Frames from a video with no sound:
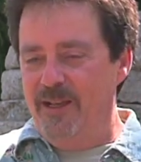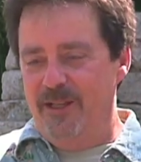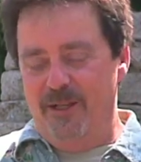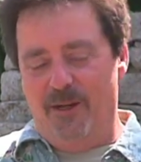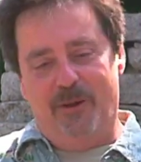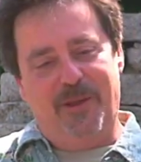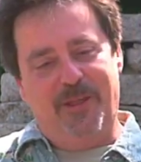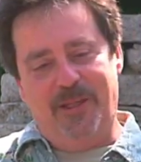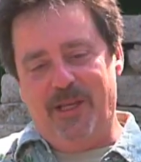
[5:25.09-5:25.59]
you
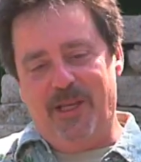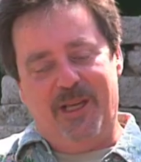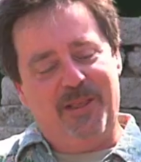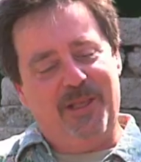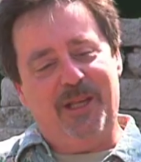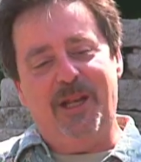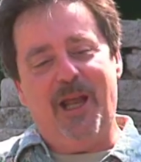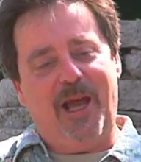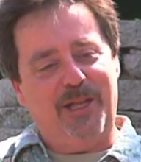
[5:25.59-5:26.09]
know, in
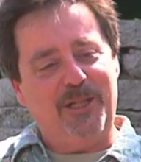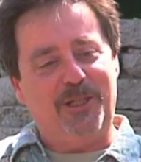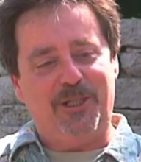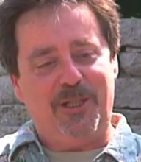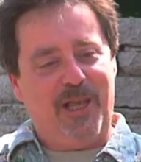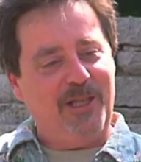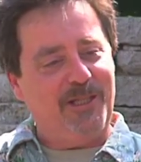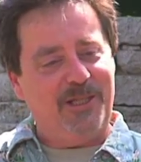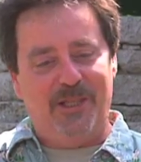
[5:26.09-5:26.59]
the United
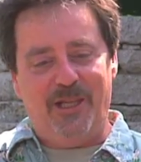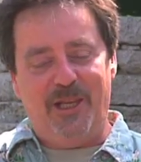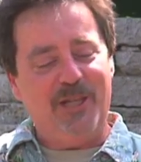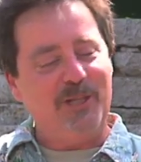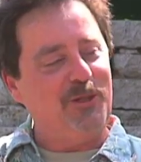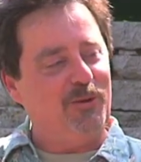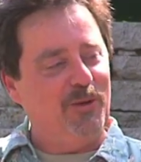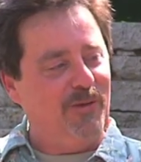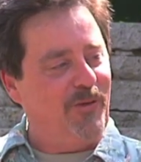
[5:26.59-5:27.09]
States, in the
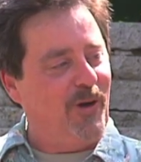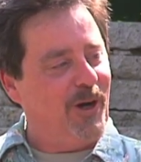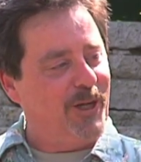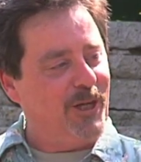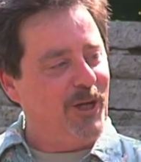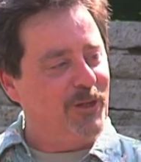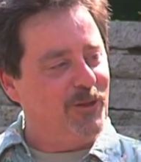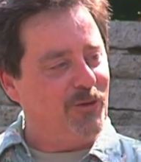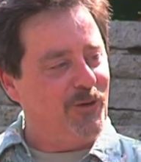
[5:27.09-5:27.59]
history of our
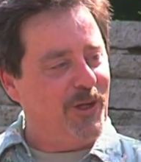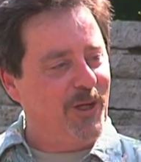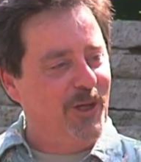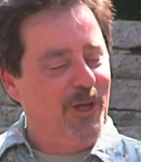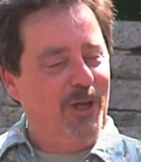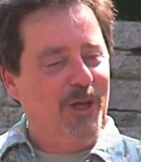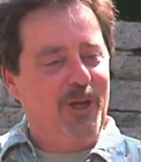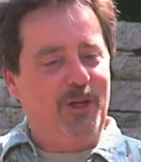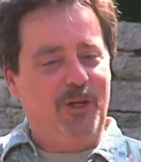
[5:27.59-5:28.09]
country,
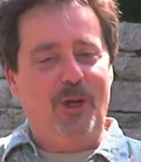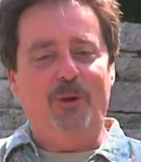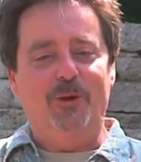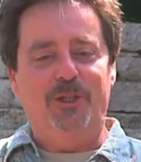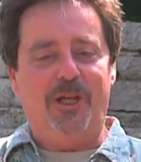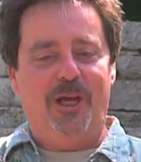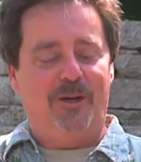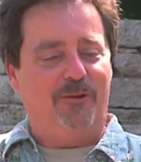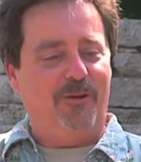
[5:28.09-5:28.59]
no
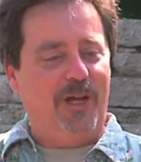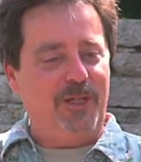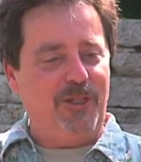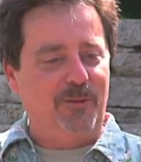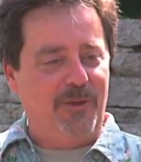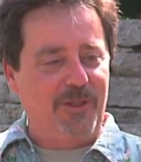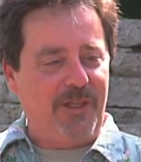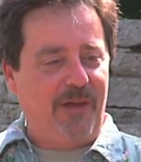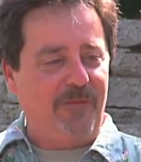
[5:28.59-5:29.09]

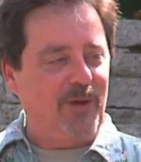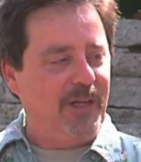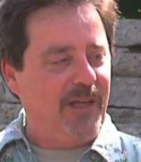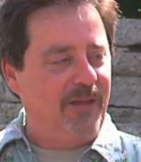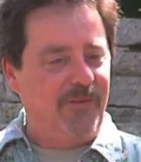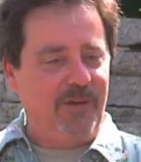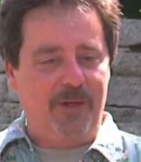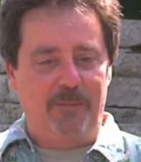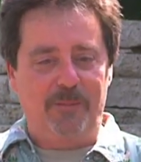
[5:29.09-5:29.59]
generation was ever
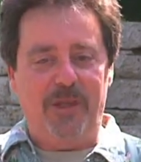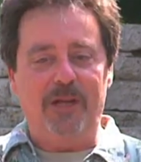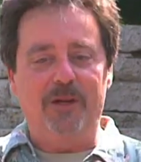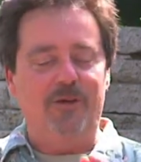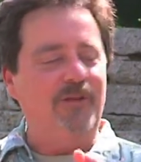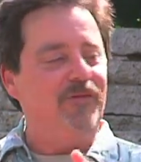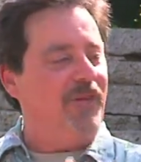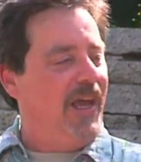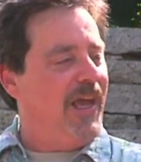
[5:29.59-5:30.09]
given a
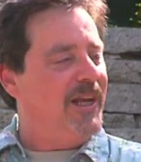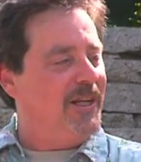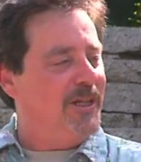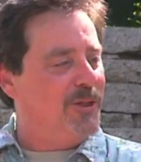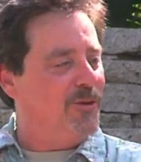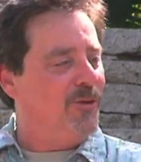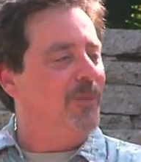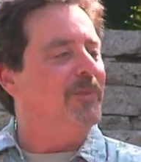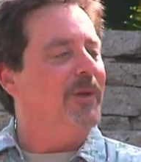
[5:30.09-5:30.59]
bigger
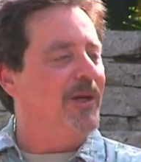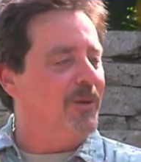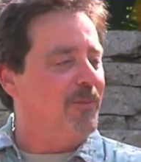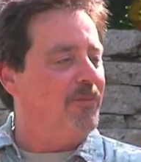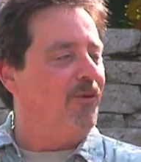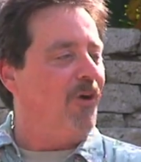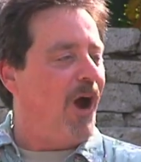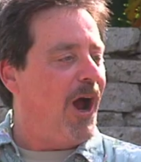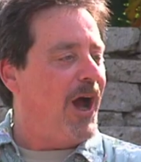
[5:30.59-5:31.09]
advantage or a bigger
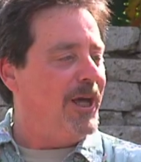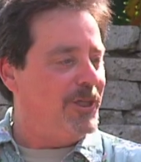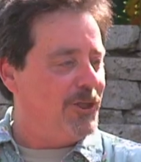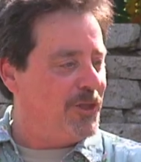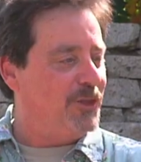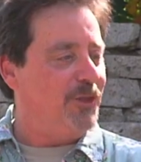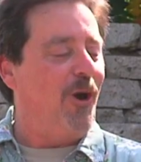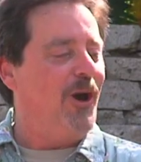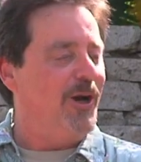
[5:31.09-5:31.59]
prize
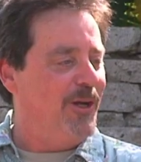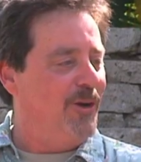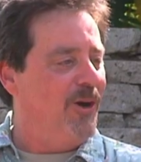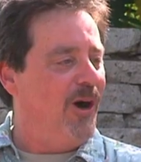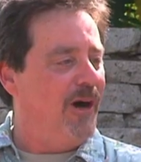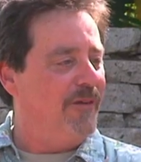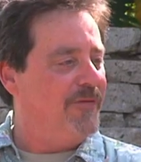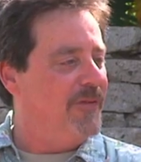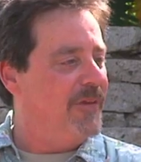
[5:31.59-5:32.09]
starting
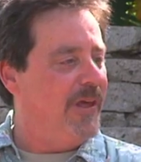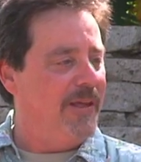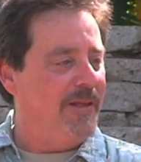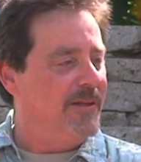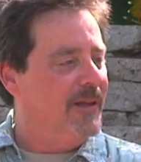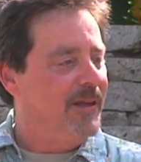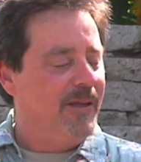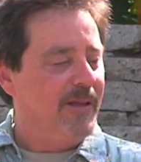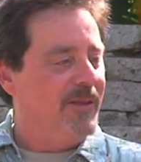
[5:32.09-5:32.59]
off
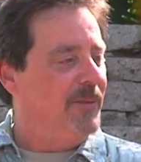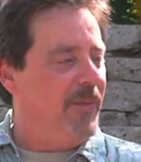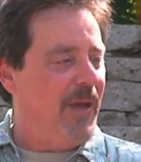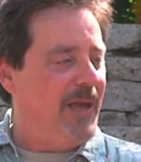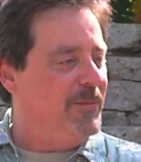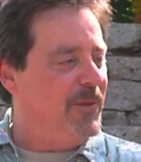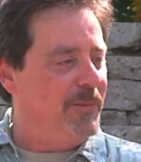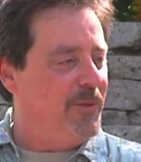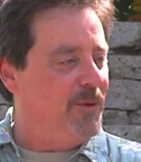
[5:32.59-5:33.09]
than the
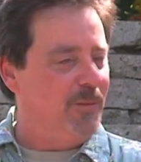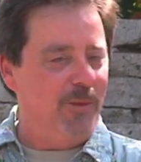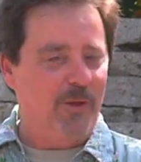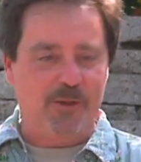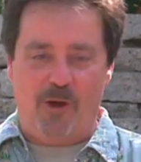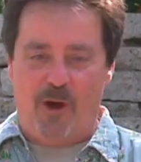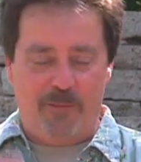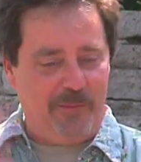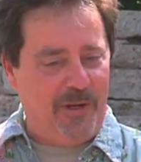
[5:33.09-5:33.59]
baby
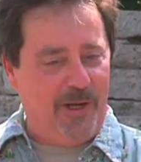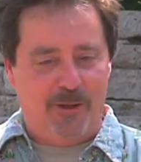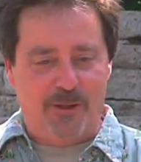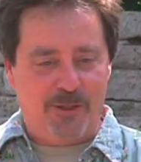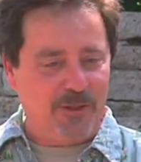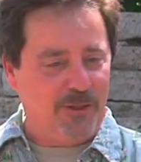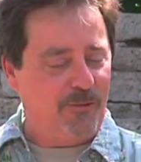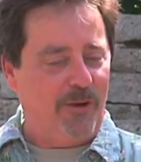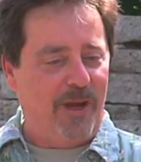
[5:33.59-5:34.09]
boomers. Our
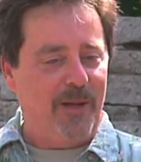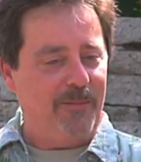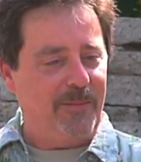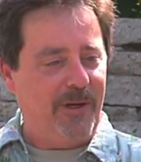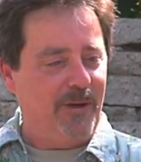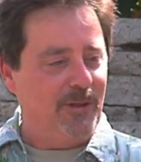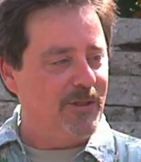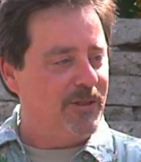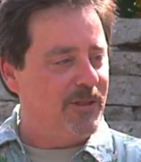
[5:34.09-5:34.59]
parents and
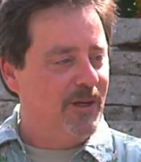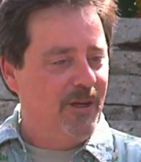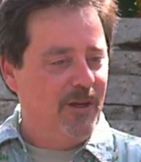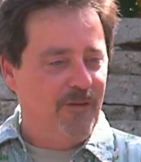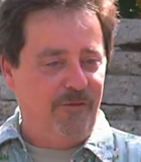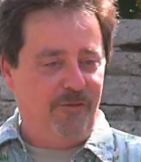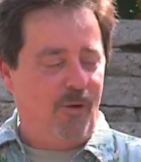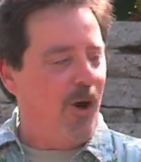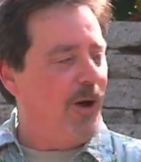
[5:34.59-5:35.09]
grandparents
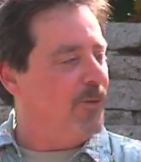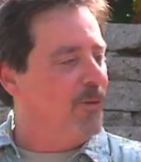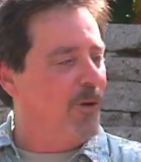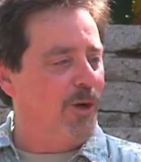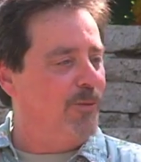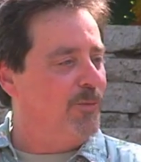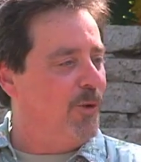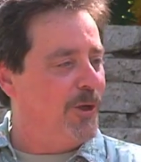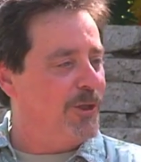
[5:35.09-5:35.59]
fought
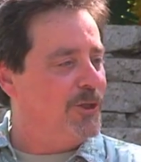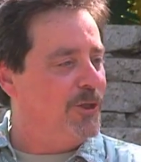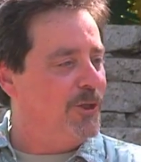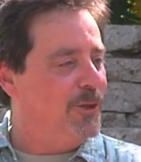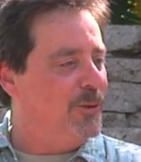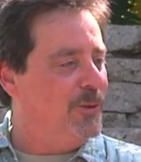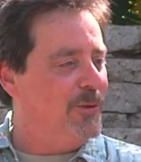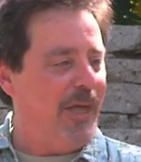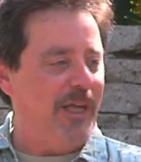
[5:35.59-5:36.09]
World War
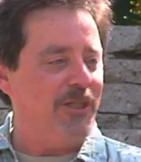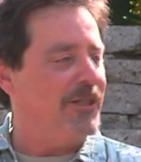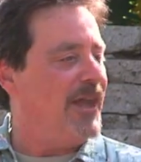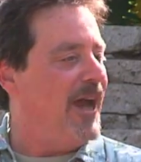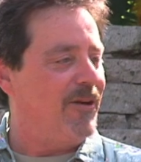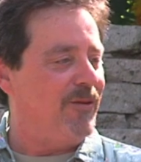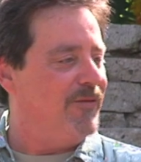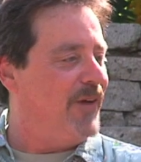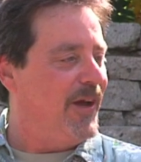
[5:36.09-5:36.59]
II. They
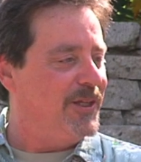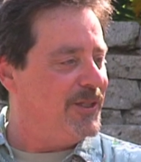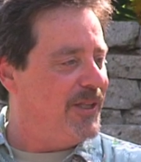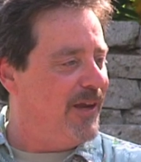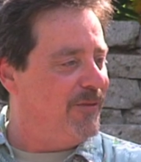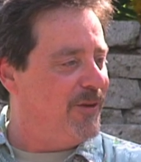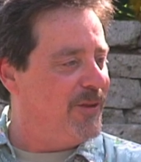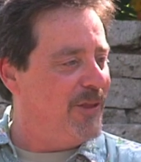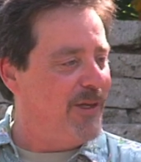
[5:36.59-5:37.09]
sacrificed
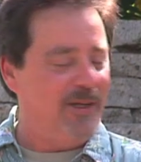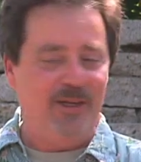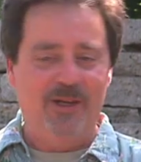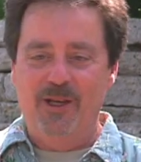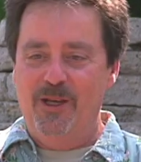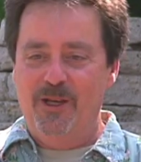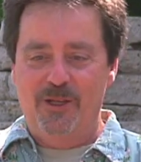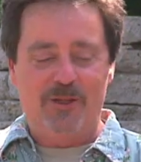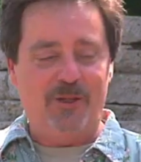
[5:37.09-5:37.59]
everything
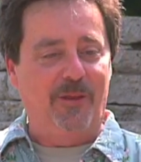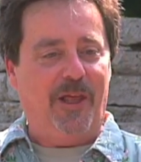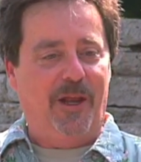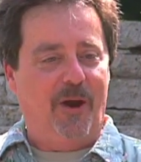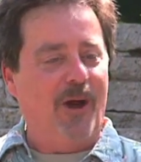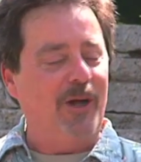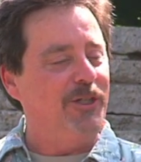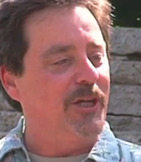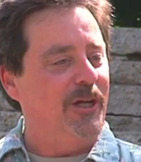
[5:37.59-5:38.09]
so that
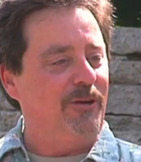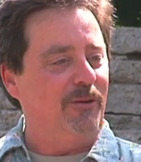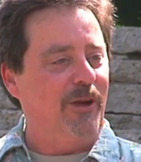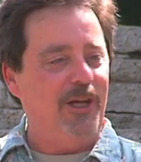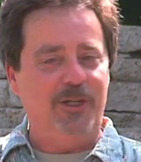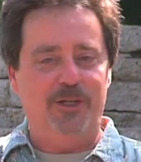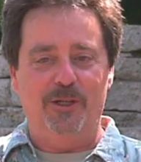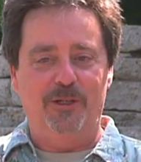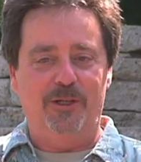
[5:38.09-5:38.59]
our
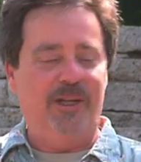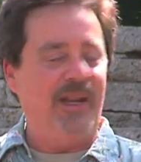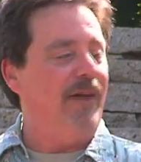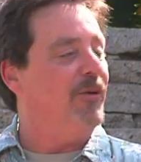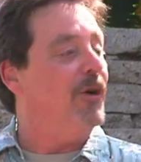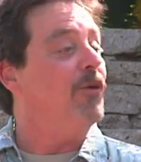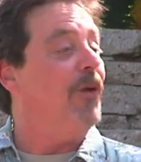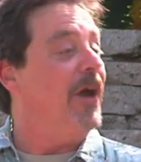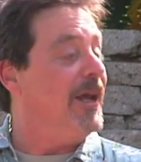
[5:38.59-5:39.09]
generation could
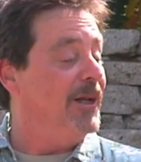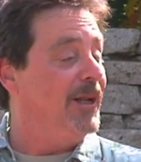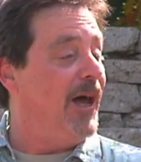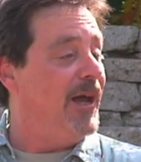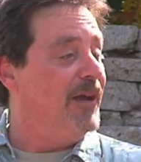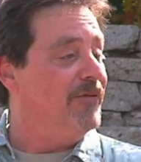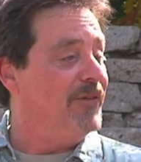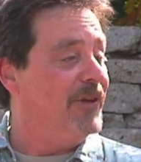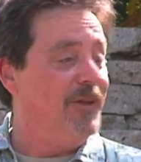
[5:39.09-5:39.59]
have a great
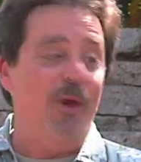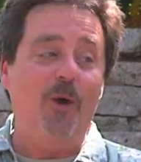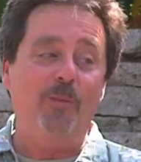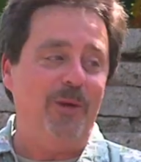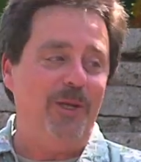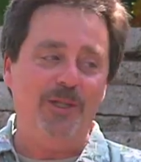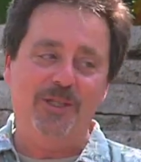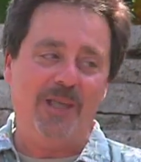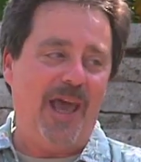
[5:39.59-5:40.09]
life, and
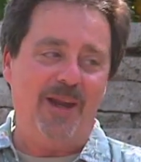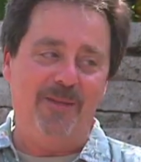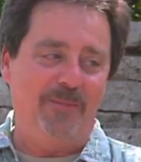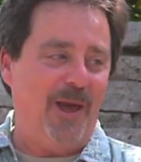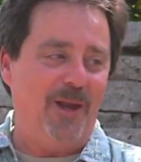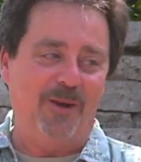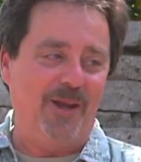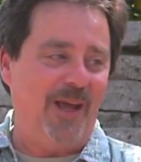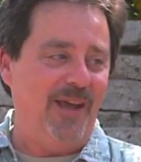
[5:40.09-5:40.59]
nobody's had a
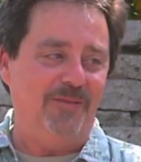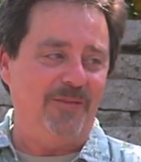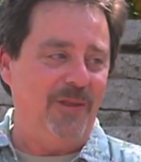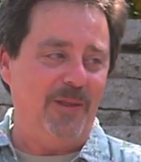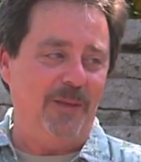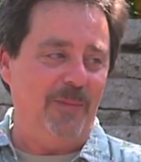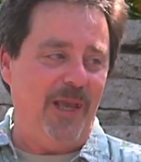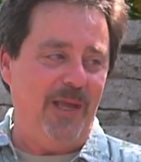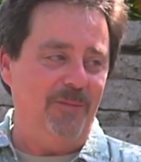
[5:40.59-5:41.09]
better life
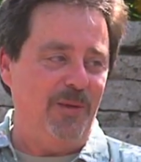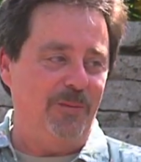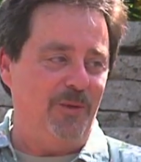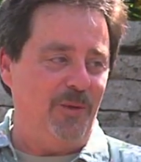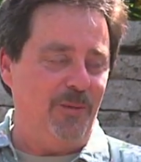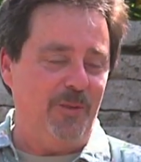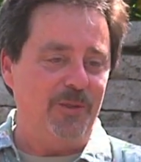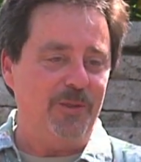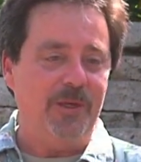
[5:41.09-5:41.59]
than the baby
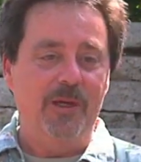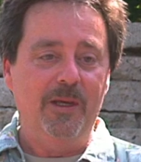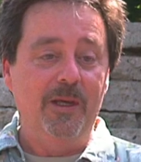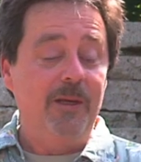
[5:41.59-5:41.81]
boomers.